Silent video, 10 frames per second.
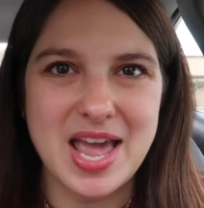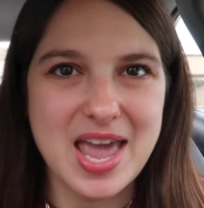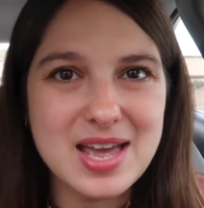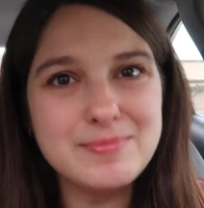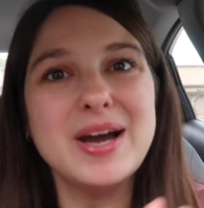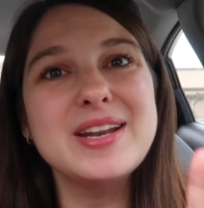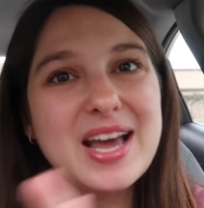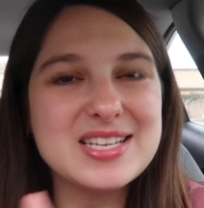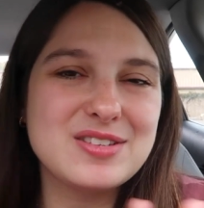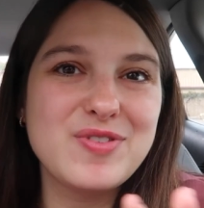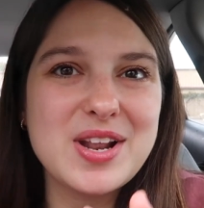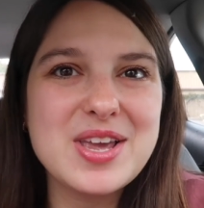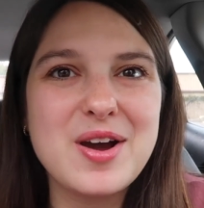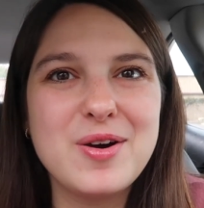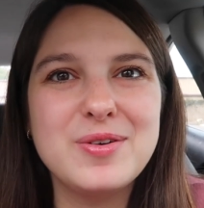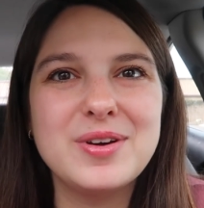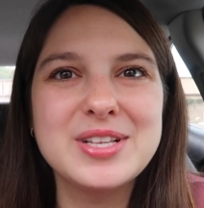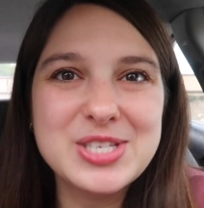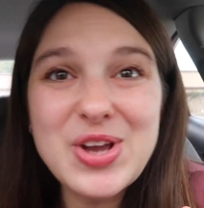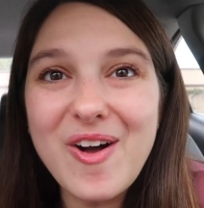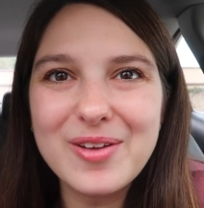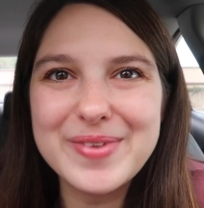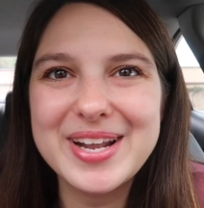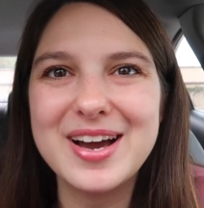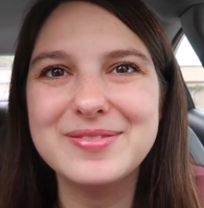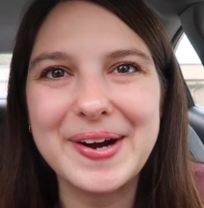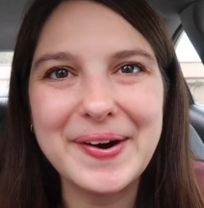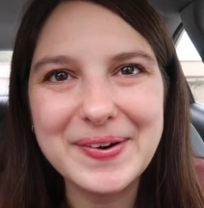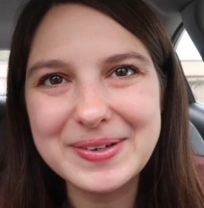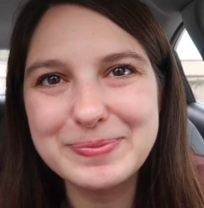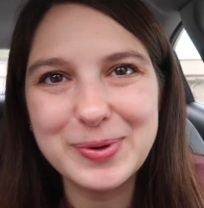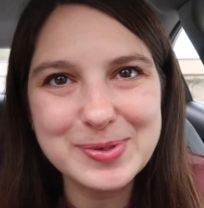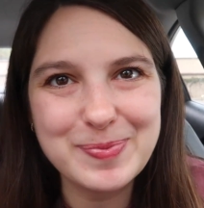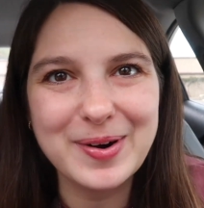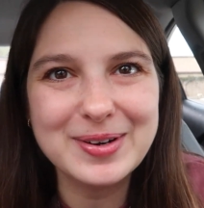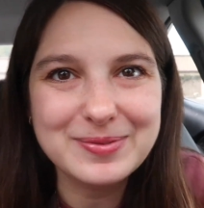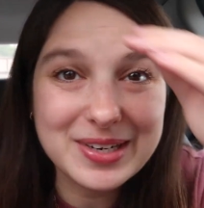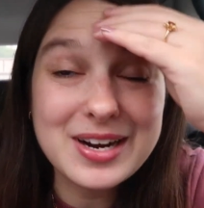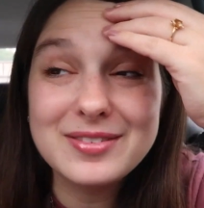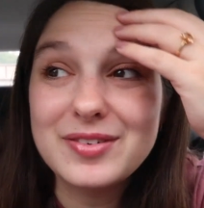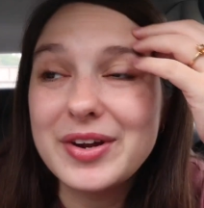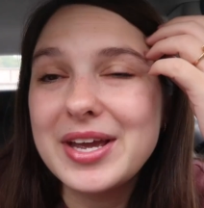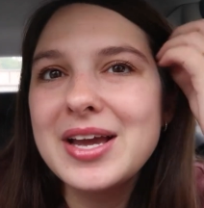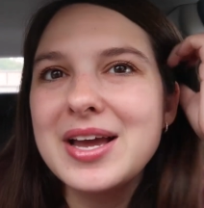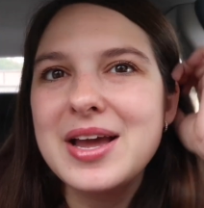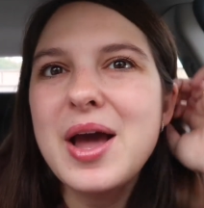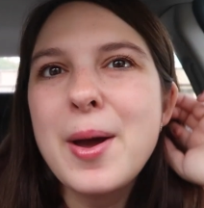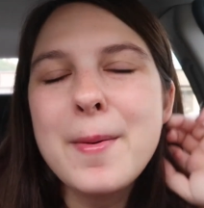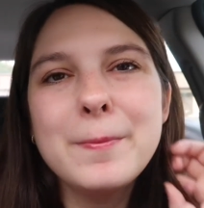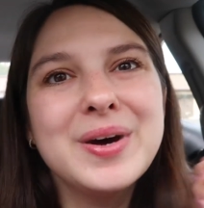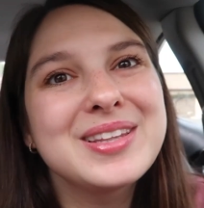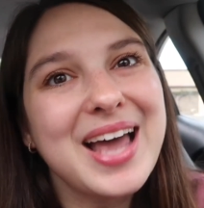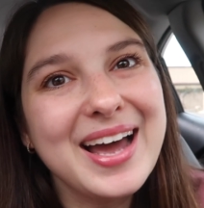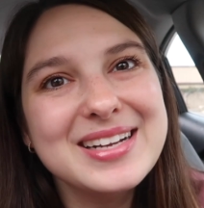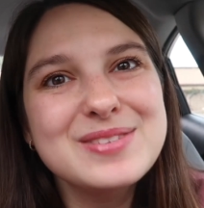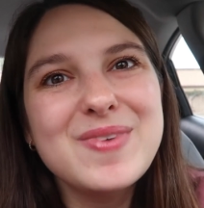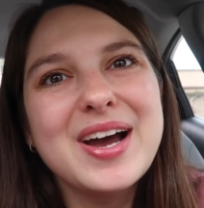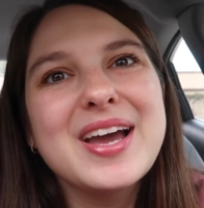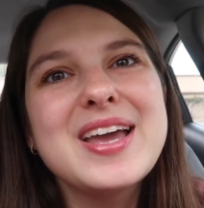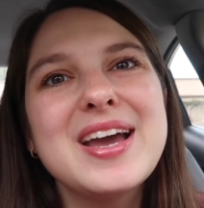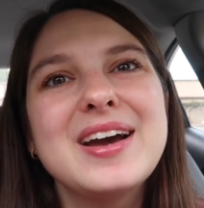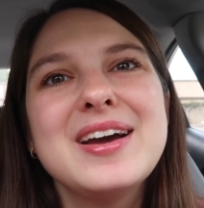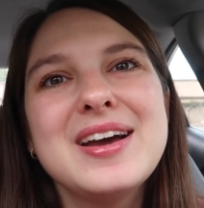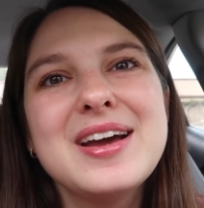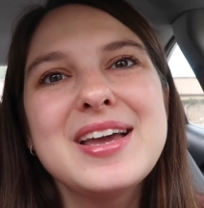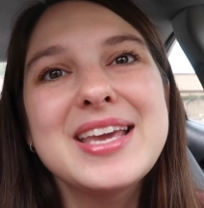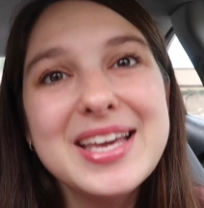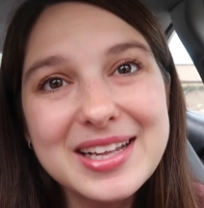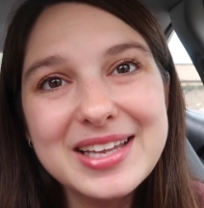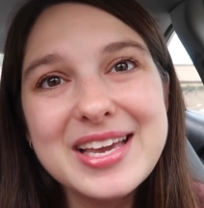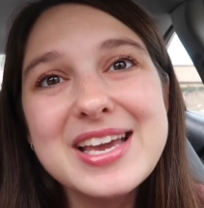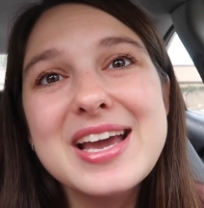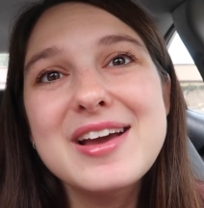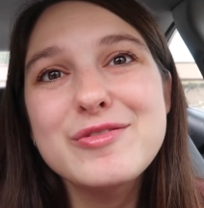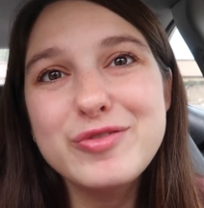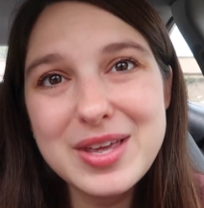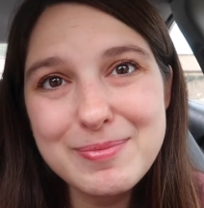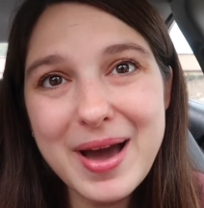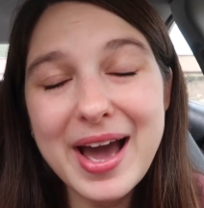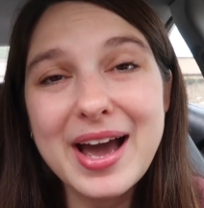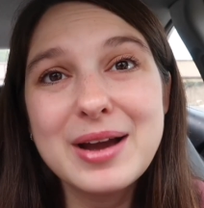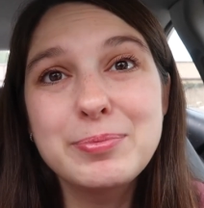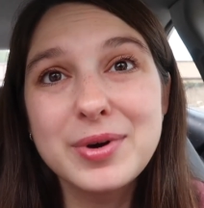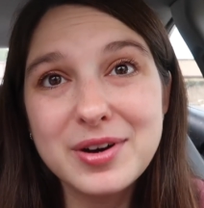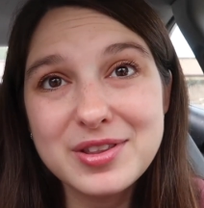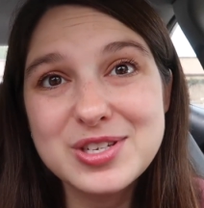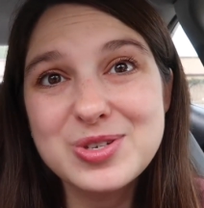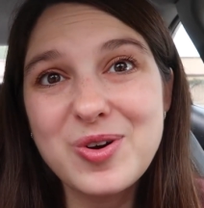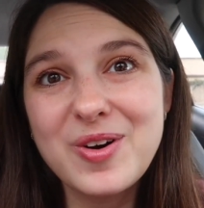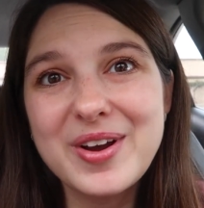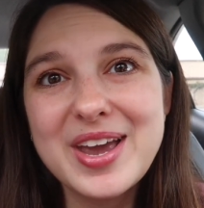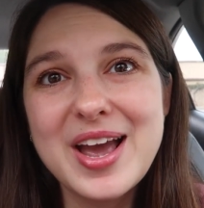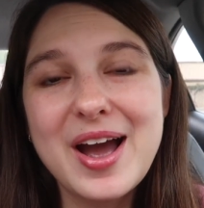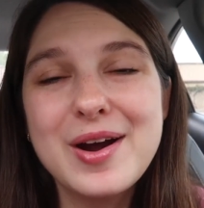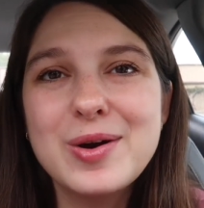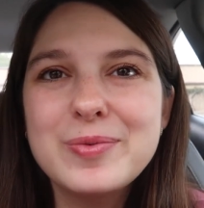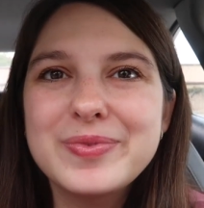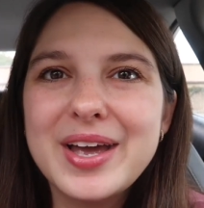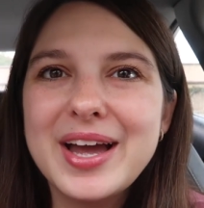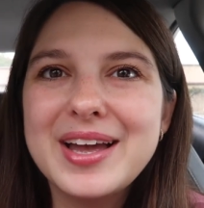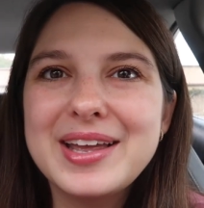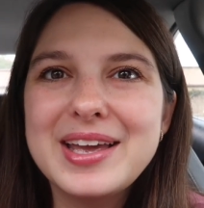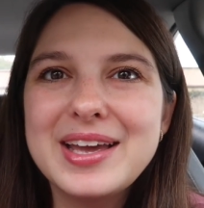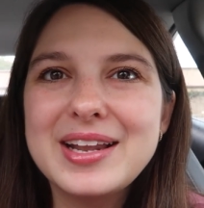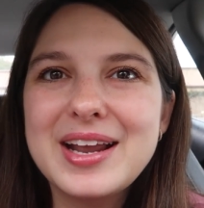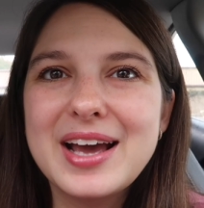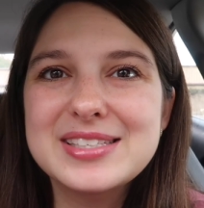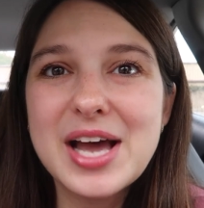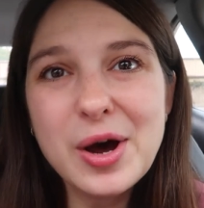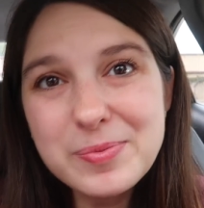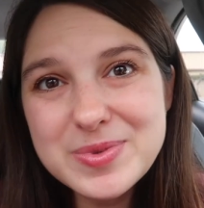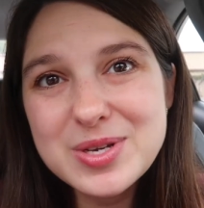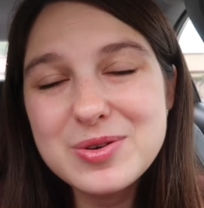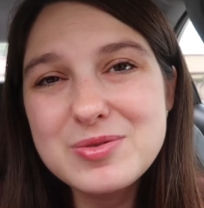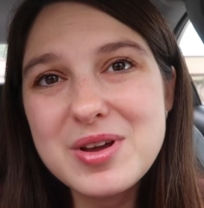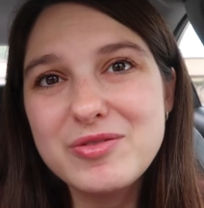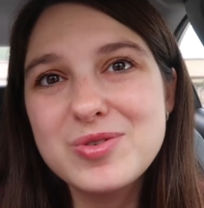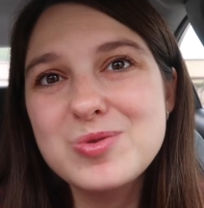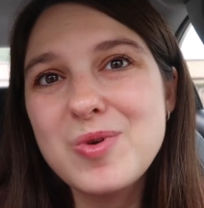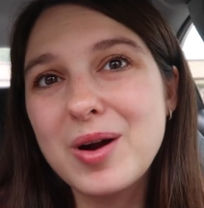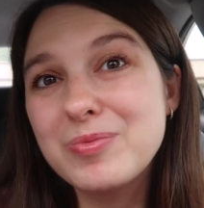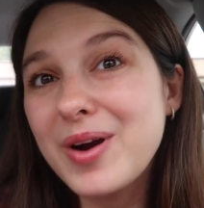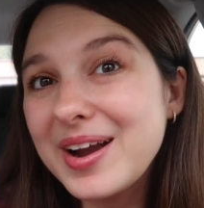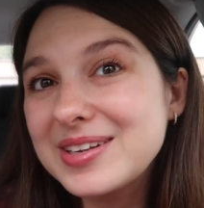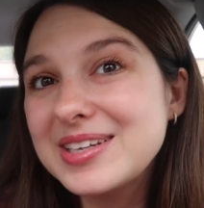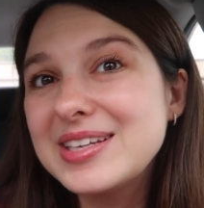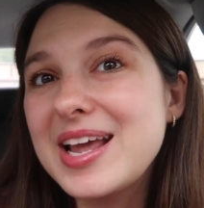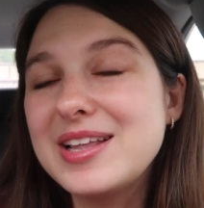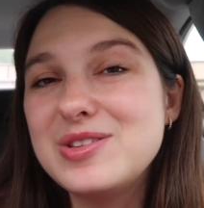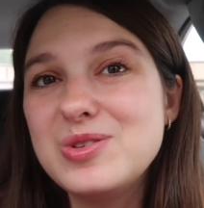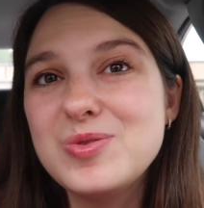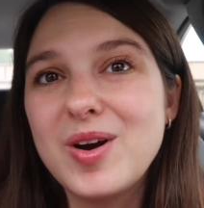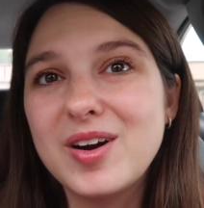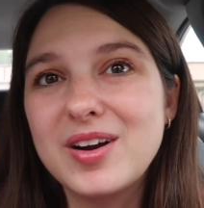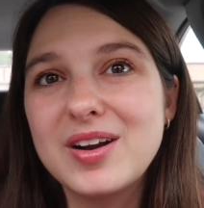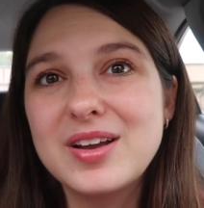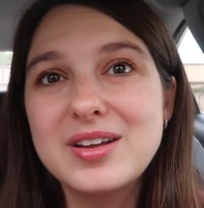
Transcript: in my next video installment about postpartum recovery. But that is my healing VBAC birth story. I hope that it has helped you if you are pregnant and you are